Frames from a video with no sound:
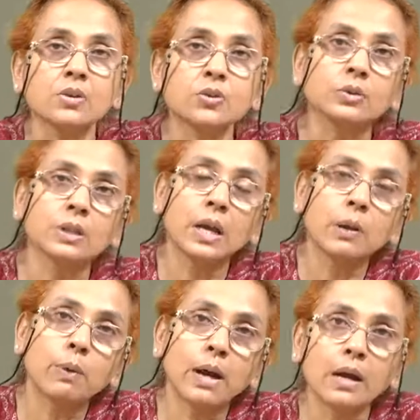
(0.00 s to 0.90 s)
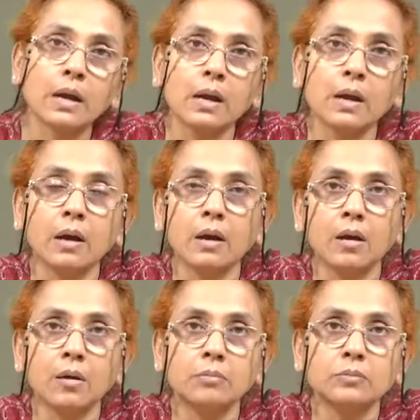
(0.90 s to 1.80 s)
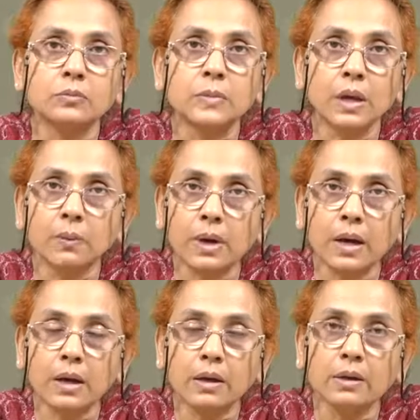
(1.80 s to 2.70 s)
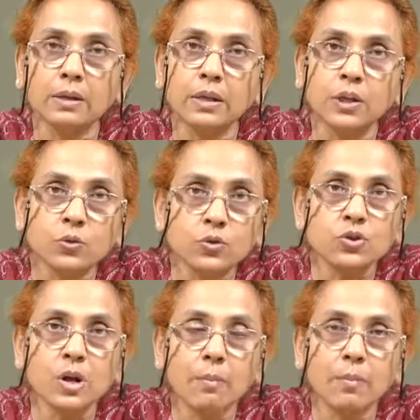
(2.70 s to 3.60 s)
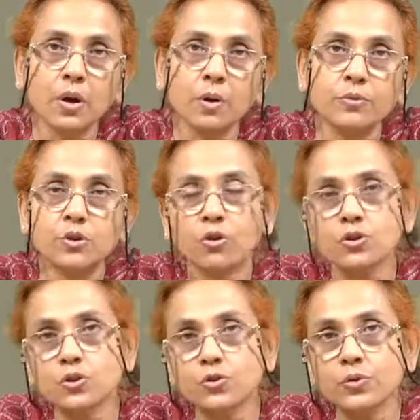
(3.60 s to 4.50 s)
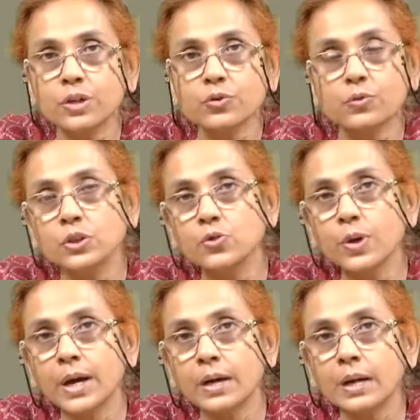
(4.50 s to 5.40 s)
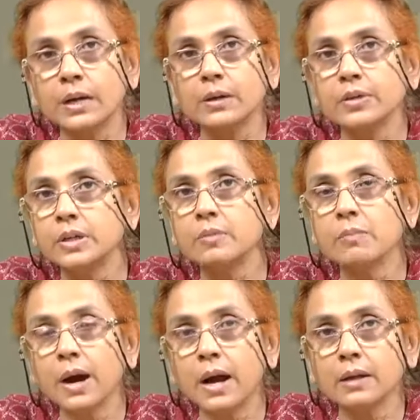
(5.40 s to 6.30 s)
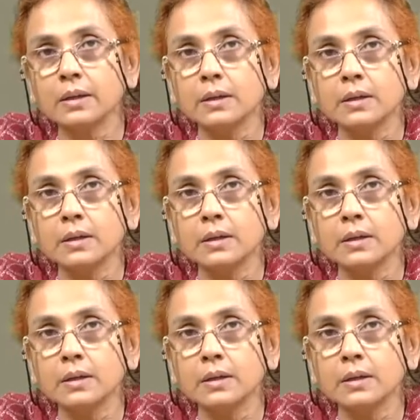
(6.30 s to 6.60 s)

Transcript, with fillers: So there were uh, there were a huge number of short stories which were written by